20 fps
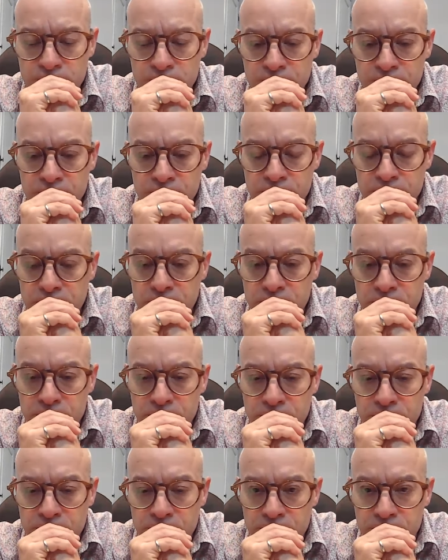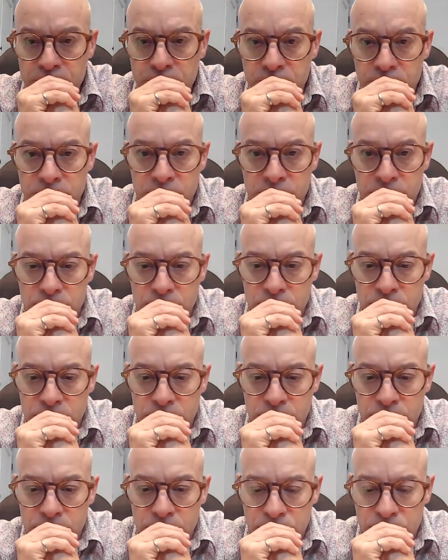
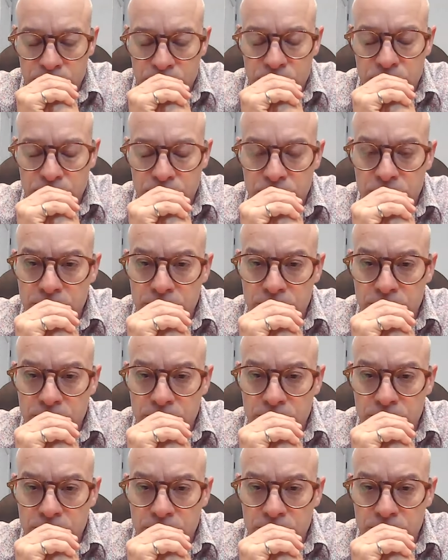(not speaking)